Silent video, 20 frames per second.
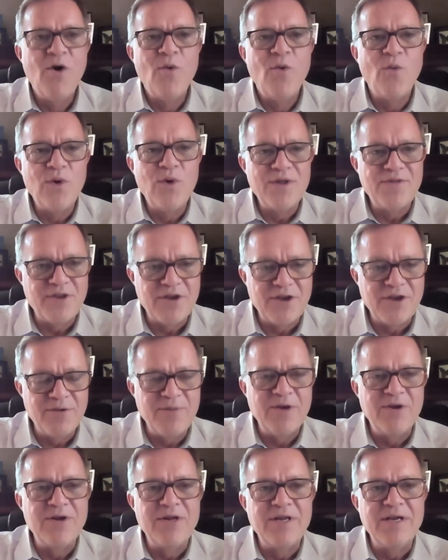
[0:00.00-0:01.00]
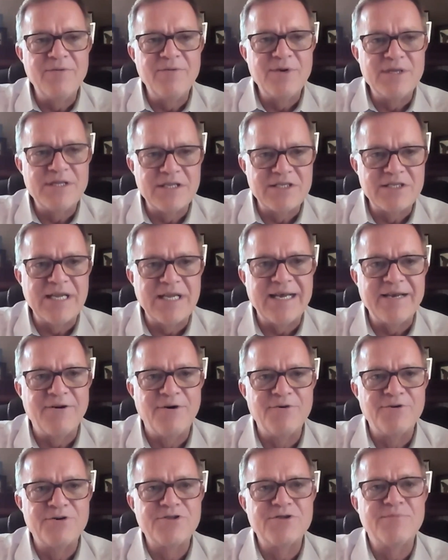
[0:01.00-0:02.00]
with the community, with the
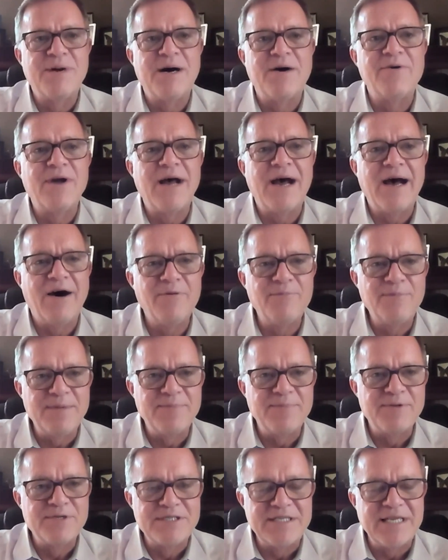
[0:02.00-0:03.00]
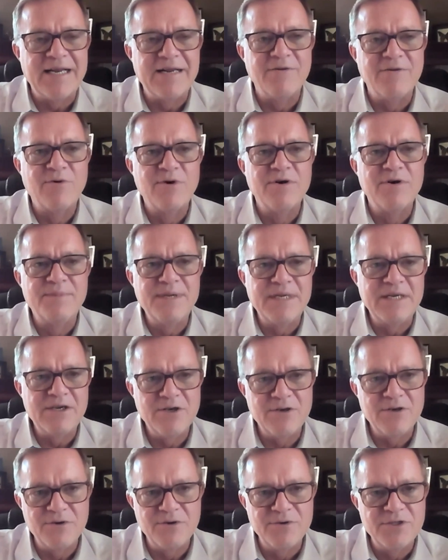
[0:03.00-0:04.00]
stakeholders about how people's data will be
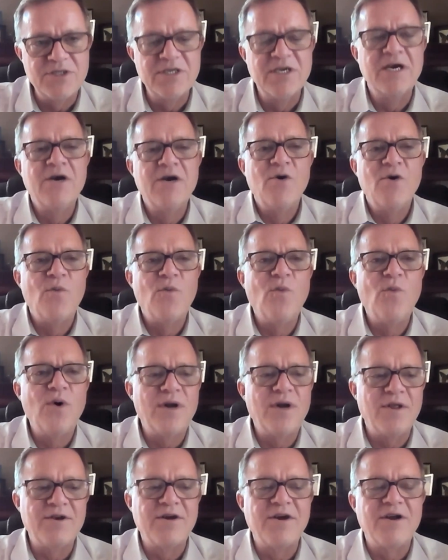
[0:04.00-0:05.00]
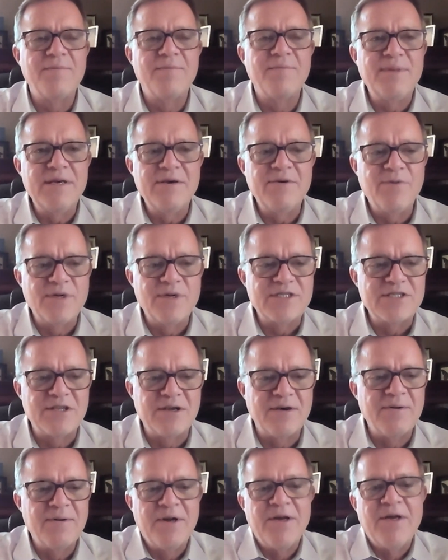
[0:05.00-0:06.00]
used. What are they going to be? What's
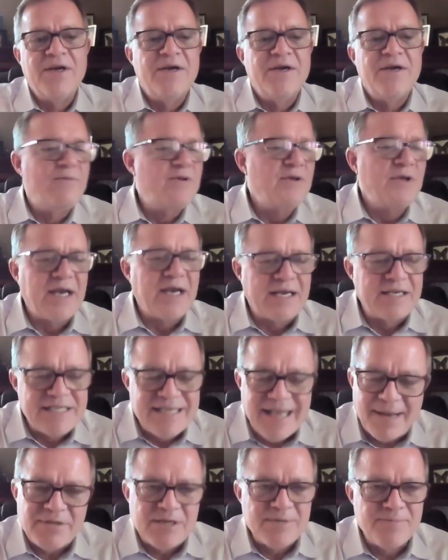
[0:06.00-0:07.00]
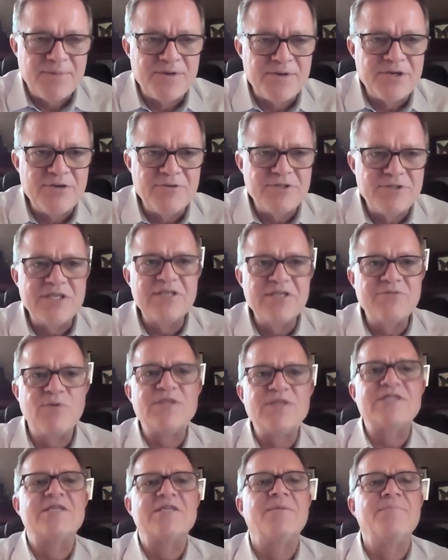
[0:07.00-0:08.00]
the acceptable uses?
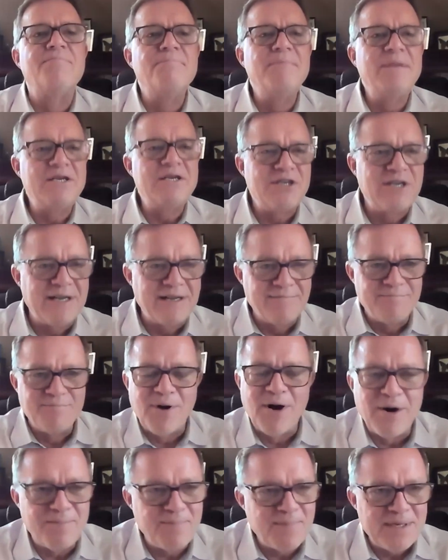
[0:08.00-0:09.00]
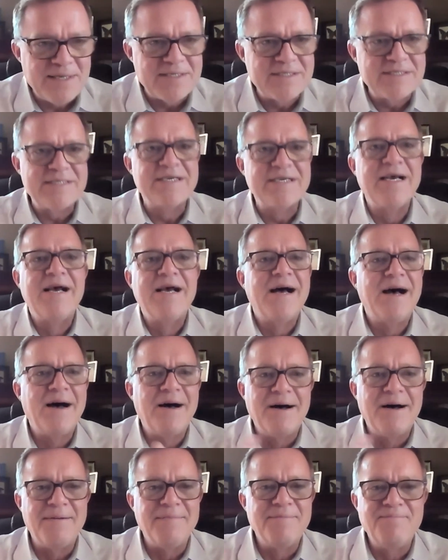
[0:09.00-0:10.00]
What's the mission and purpose?
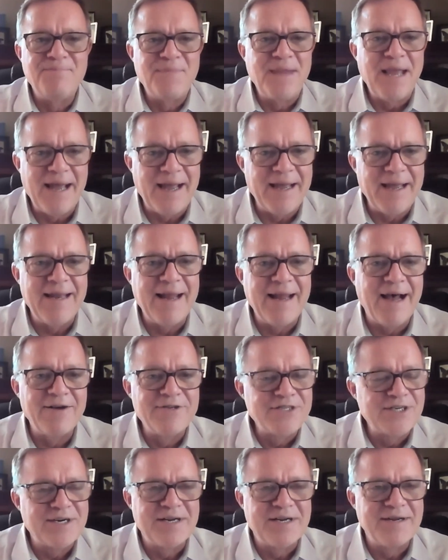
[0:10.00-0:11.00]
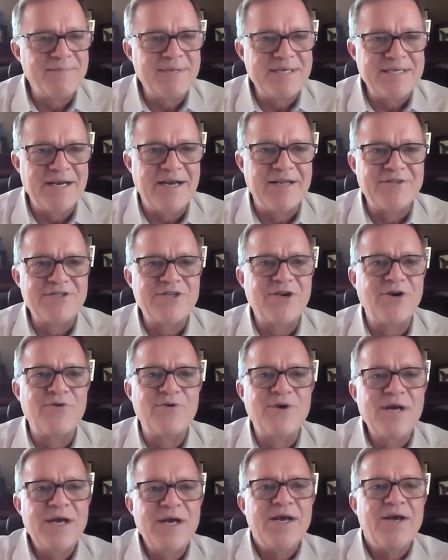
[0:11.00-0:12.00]
And how's it going to be done? So